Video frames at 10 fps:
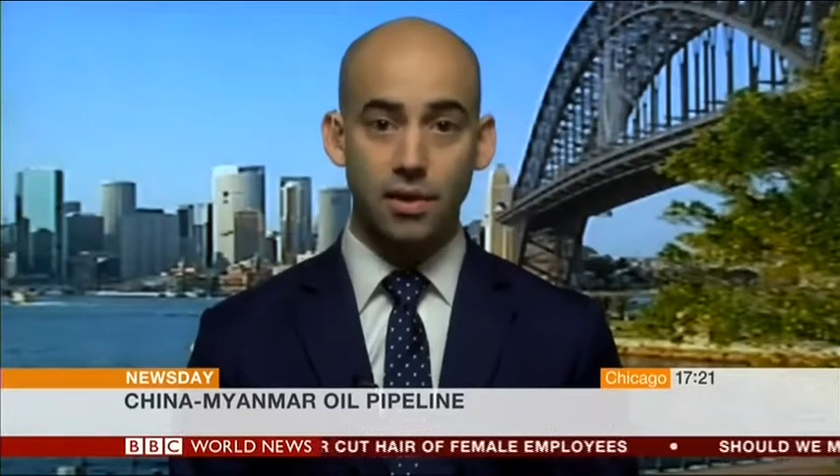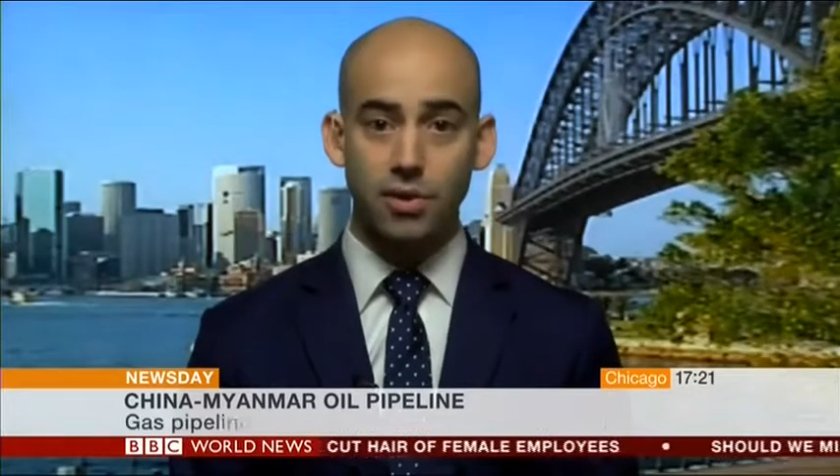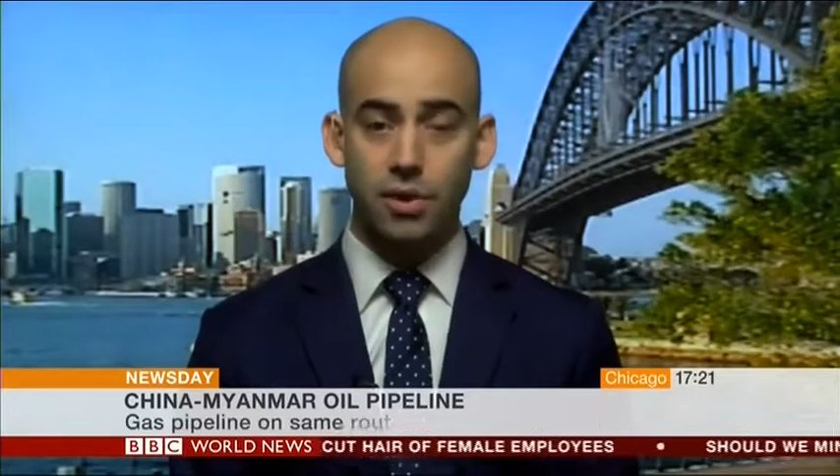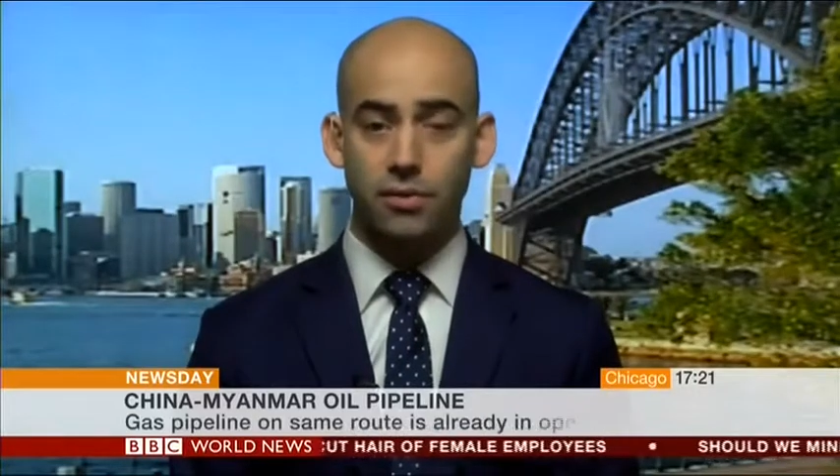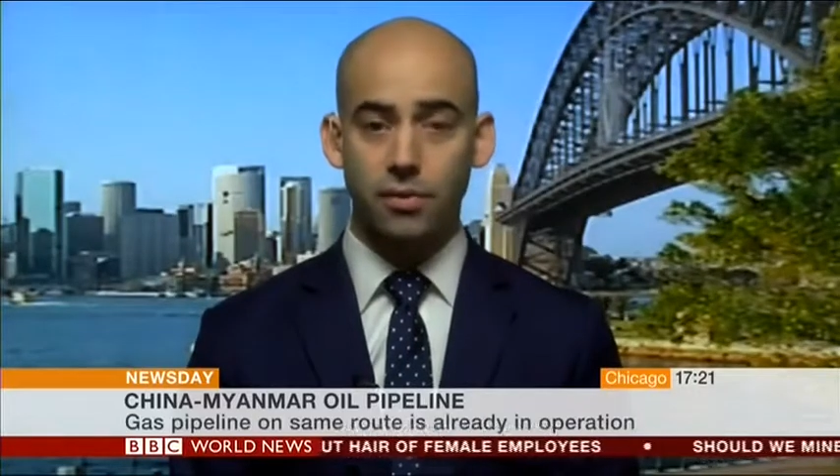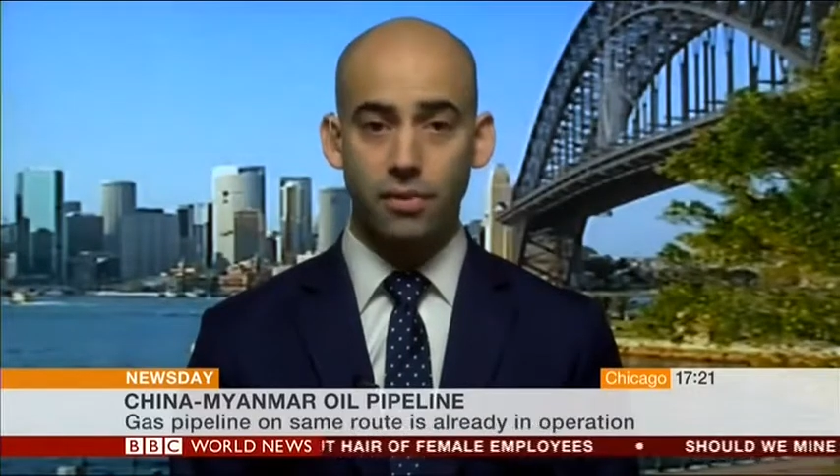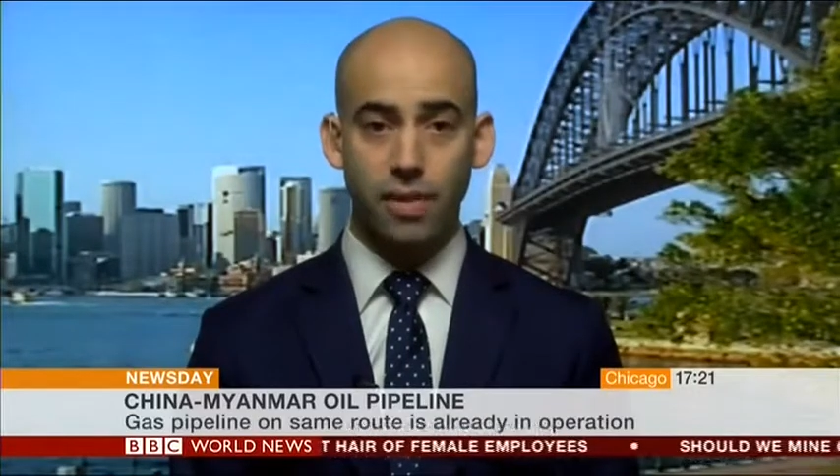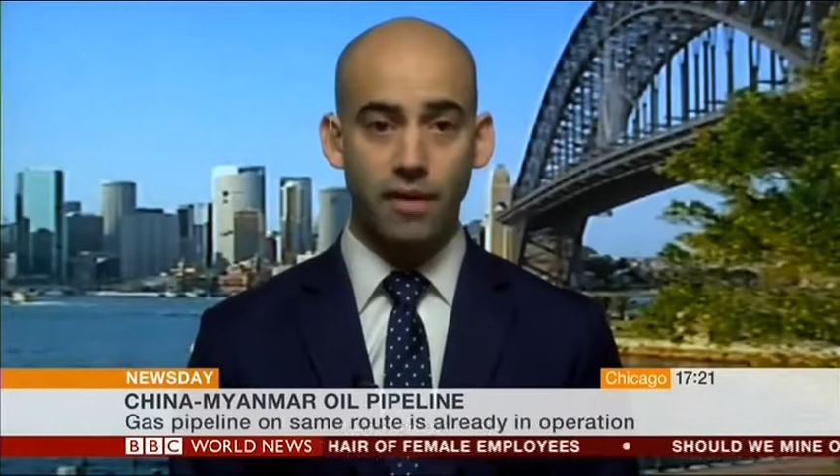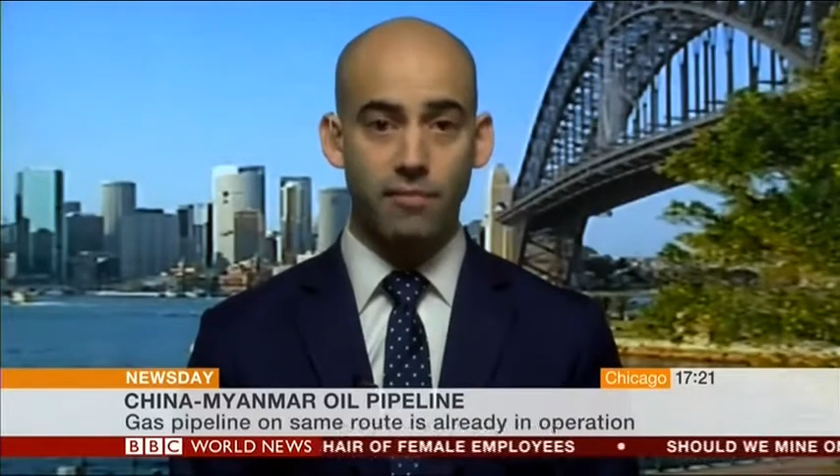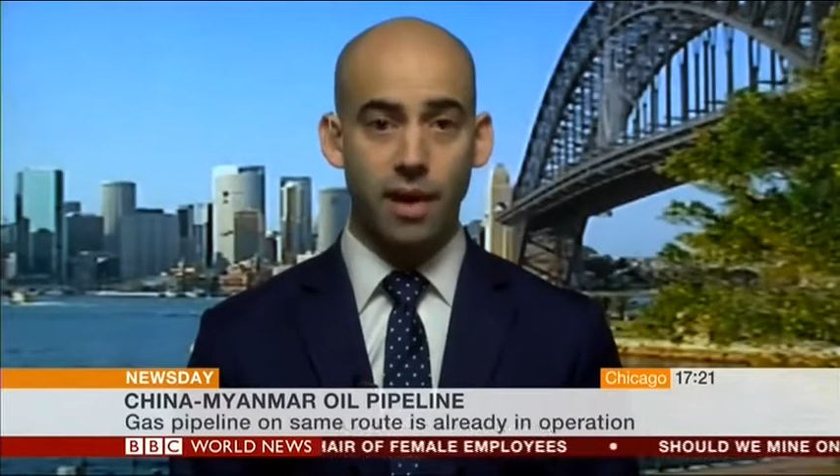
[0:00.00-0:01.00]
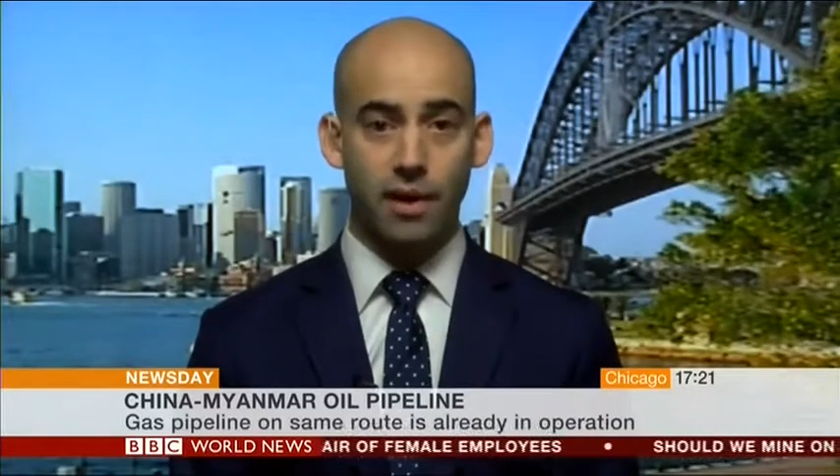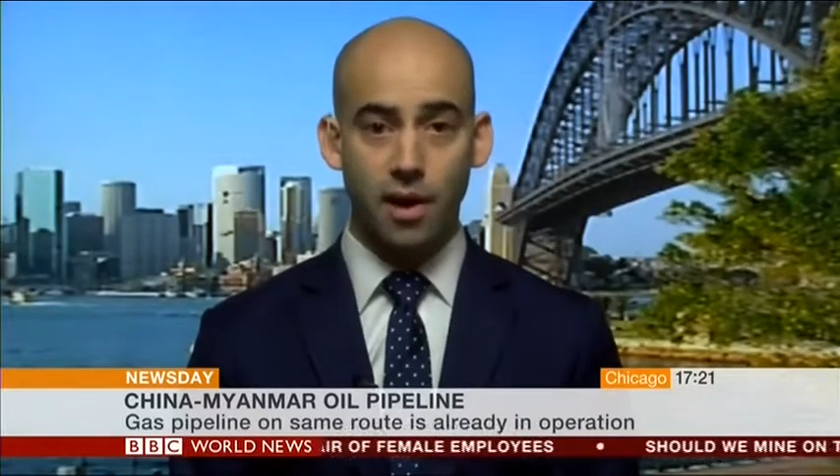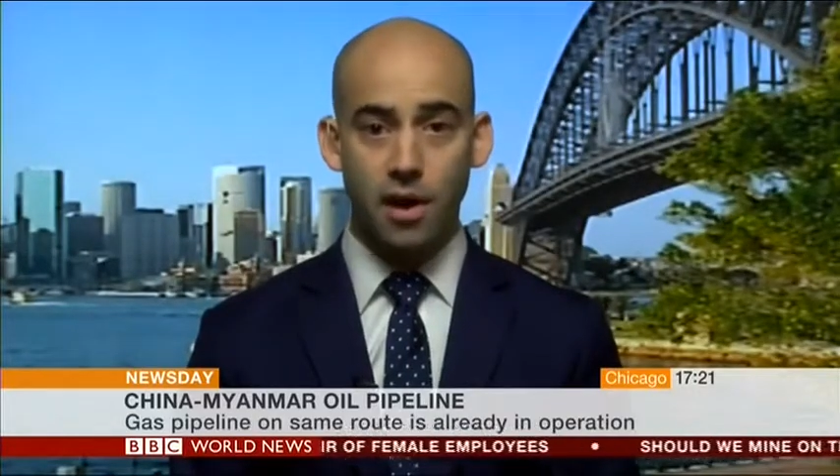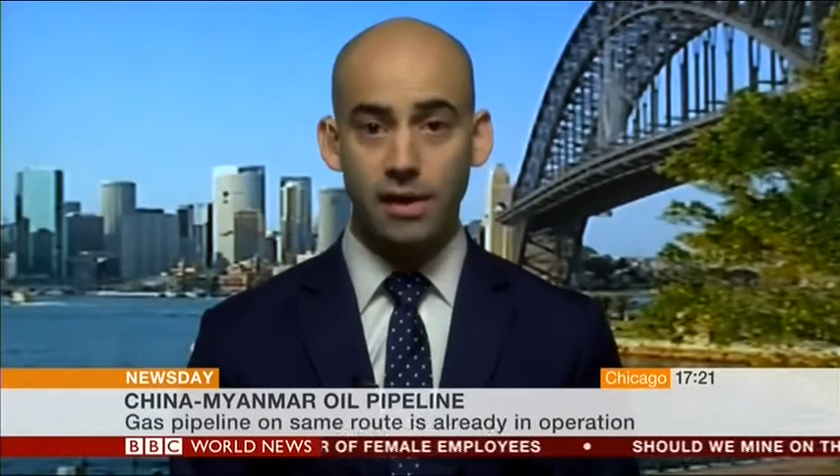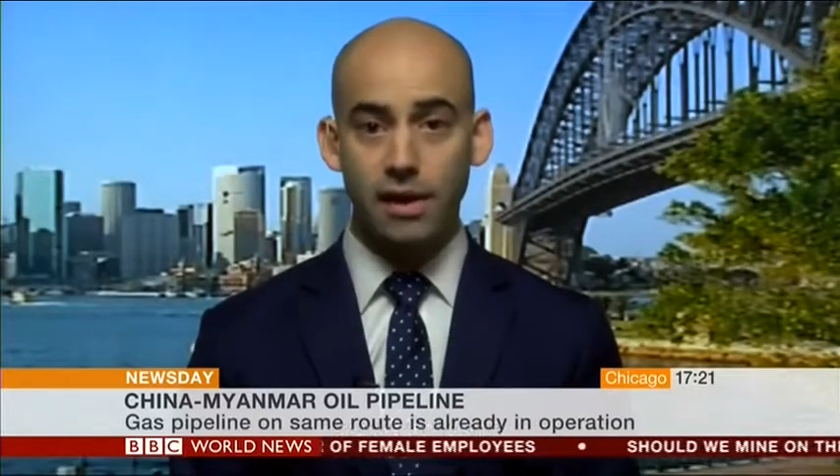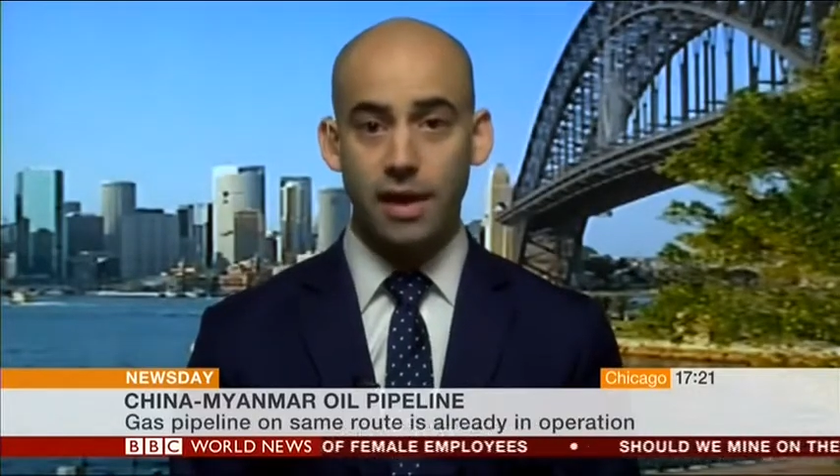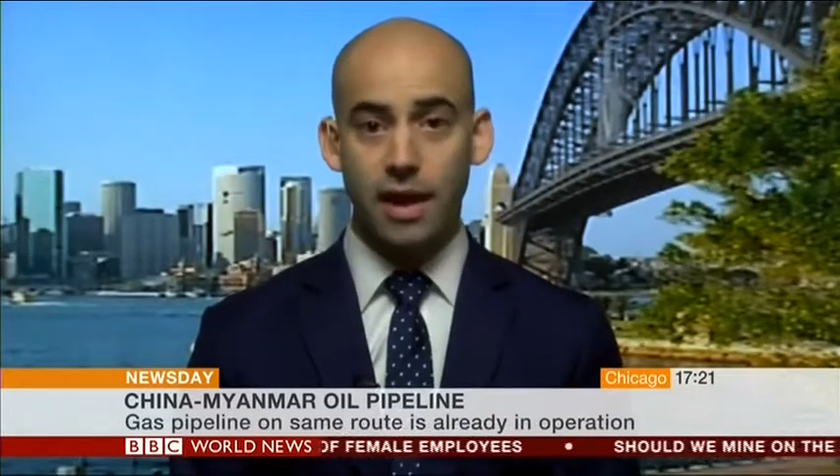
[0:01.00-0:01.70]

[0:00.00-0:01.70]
Ocean through the Bay of Bengal,